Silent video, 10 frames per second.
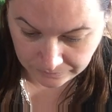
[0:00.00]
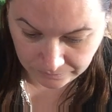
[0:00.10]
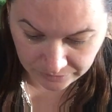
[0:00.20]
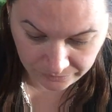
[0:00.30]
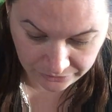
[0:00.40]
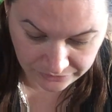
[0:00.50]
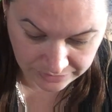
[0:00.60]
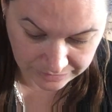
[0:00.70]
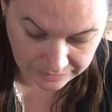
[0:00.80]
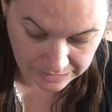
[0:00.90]
but I'm
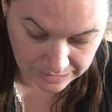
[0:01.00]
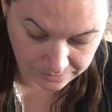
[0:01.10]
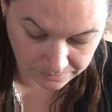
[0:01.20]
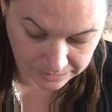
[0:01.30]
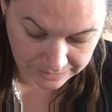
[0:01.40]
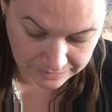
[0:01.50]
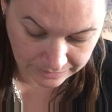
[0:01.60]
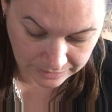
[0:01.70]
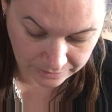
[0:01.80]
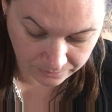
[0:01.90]
using the Classic
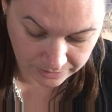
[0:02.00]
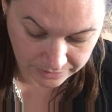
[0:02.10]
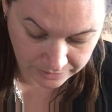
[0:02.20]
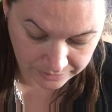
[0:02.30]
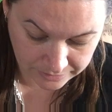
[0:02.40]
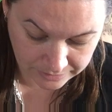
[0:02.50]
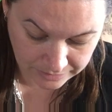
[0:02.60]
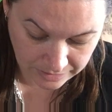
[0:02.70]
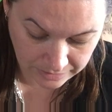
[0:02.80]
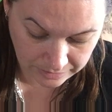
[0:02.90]
Colourworks
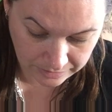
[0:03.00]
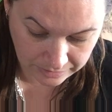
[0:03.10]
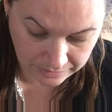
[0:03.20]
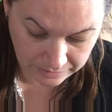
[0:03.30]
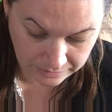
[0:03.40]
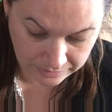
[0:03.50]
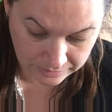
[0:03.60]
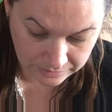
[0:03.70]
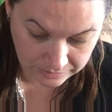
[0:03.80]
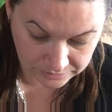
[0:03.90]
and
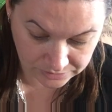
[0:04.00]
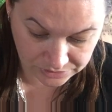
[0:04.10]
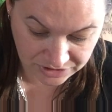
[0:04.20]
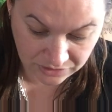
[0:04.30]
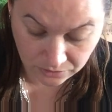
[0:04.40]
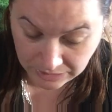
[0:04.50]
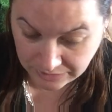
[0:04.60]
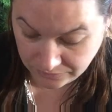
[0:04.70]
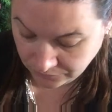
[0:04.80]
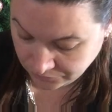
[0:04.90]
Gentle
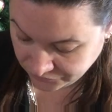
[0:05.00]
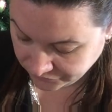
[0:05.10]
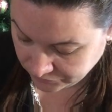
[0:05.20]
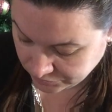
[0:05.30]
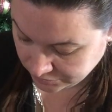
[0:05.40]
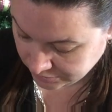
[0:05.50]
Arts it calls for.